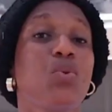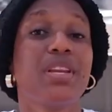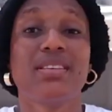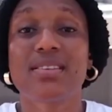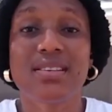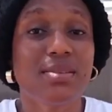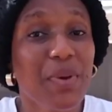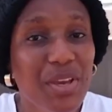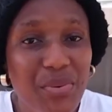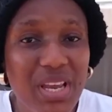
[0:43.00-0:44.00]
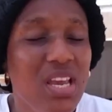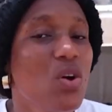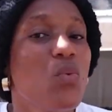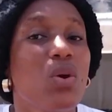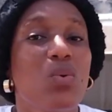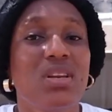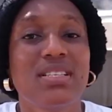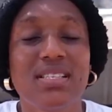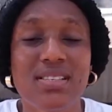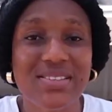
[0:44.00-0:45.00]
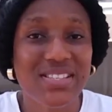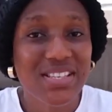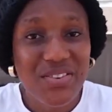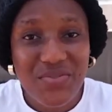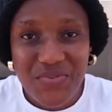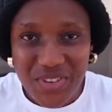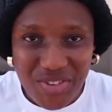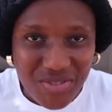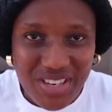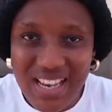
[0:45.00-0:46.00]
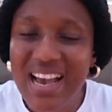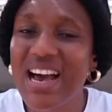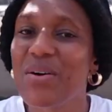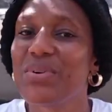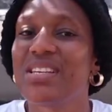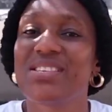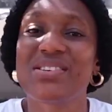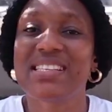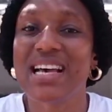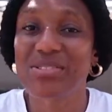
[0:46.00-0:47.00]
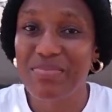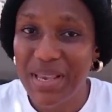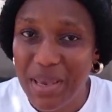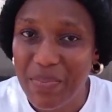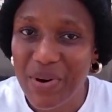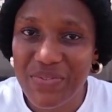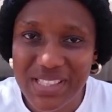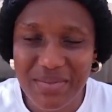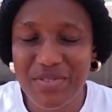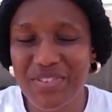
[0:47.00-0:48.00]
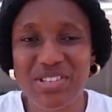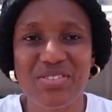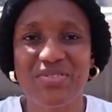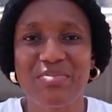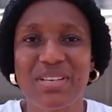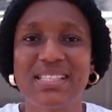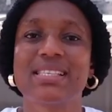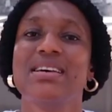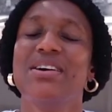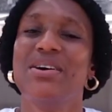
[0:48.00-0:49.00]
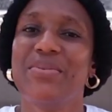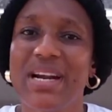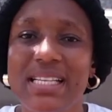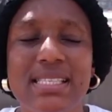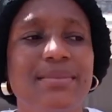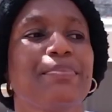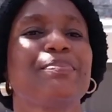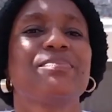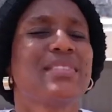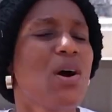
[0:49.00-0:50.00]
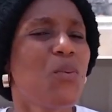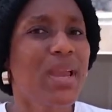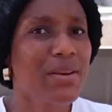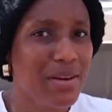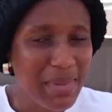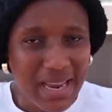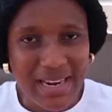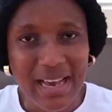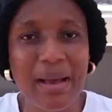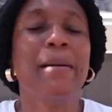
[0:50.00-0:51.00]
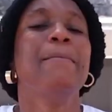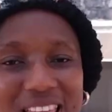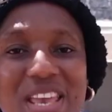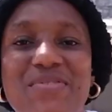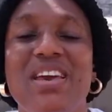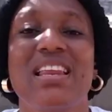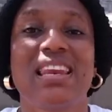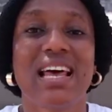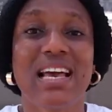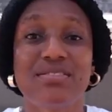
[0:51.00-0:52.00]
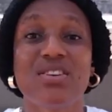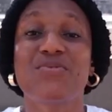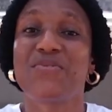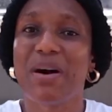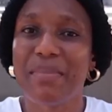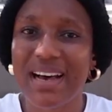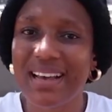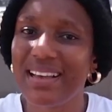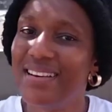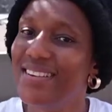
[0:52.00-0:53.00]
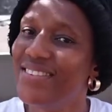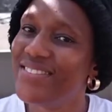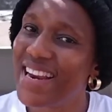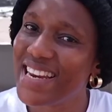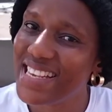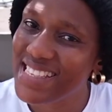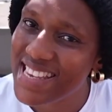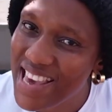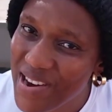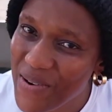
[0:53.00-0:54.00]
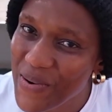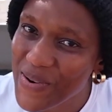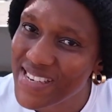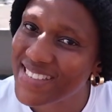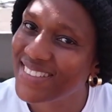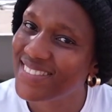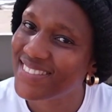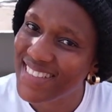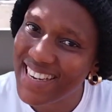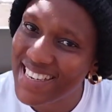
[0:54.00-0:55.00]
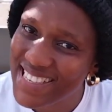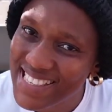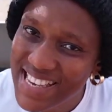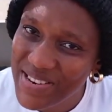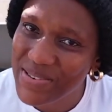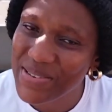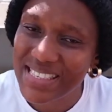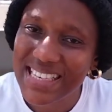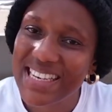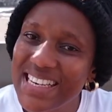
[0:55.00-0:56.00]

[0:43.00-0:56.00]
we discuss piggery, we equally discuss fishery, and we discuss how to make a profitable venture from it. All right, now quick reminder, if you're a livestock farmer, rain is here, rain is here.